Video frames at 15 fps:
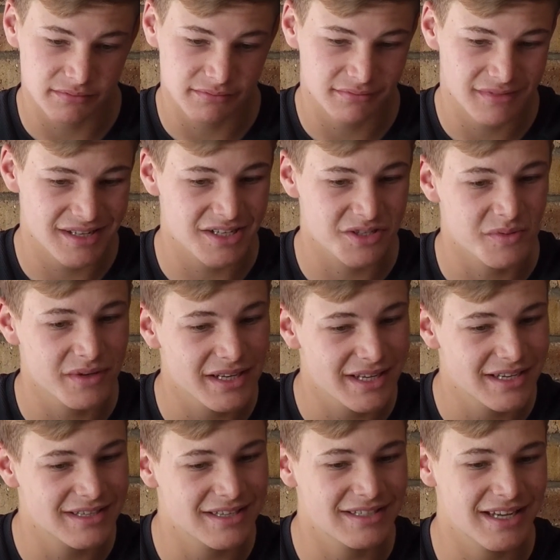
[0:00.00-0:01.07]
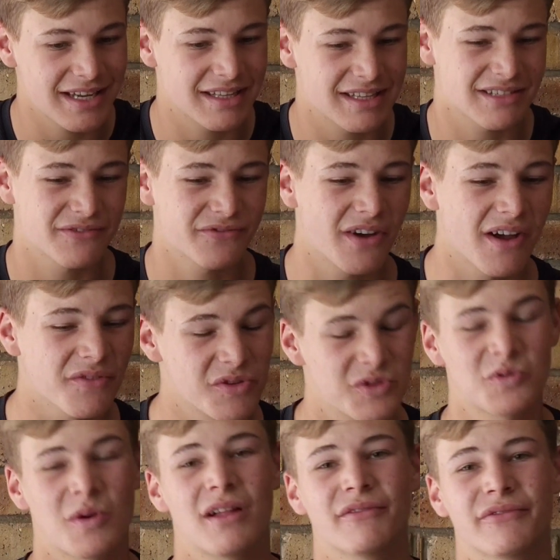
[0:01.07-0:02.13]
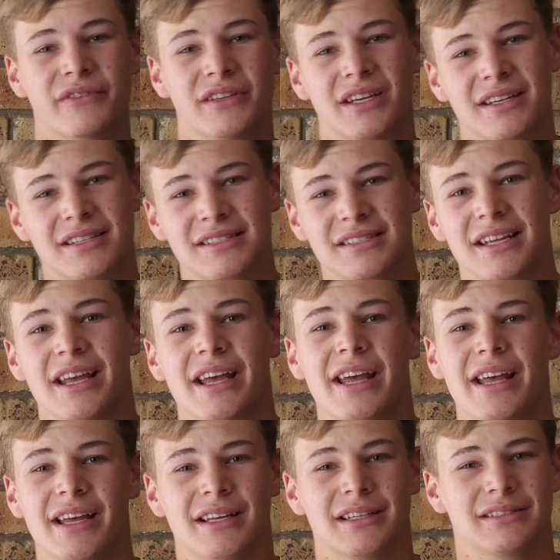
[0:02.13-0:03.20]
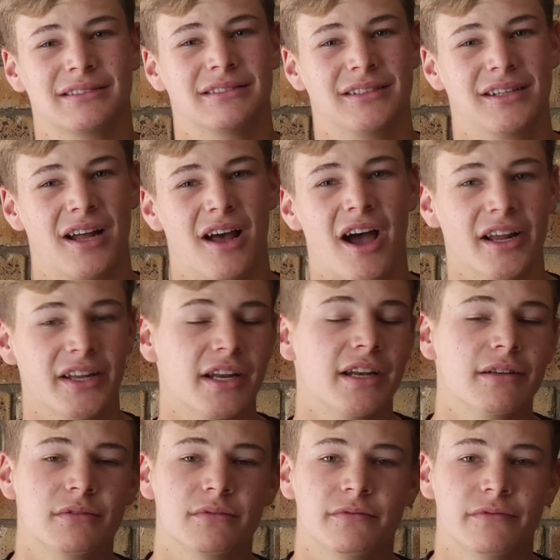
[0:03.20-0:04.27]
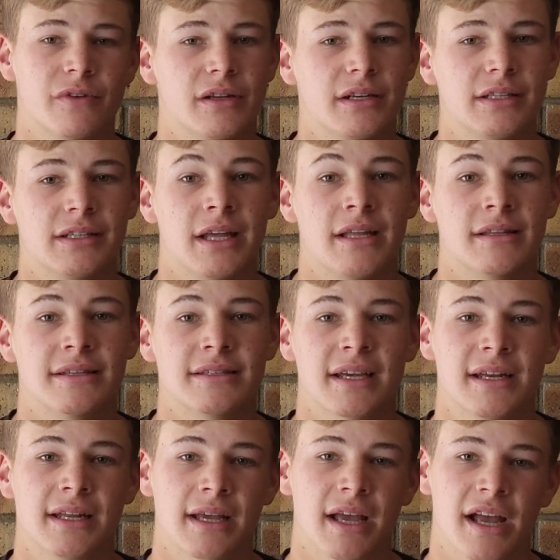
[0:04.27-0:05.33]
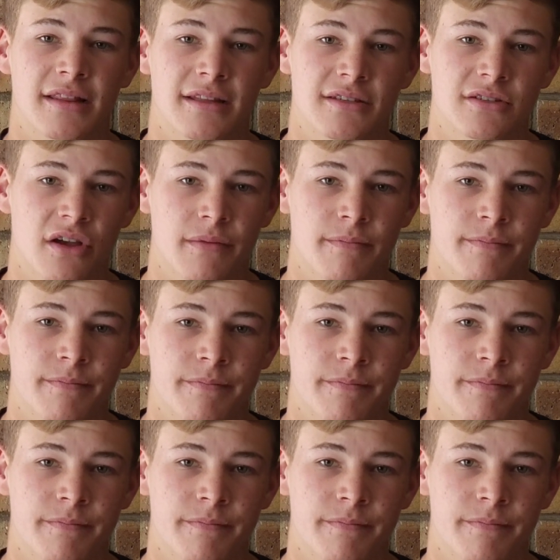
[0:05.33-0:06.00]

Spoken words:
This is really easy set. It's a 5 to 12 years. I didn't find it entertaining at the time.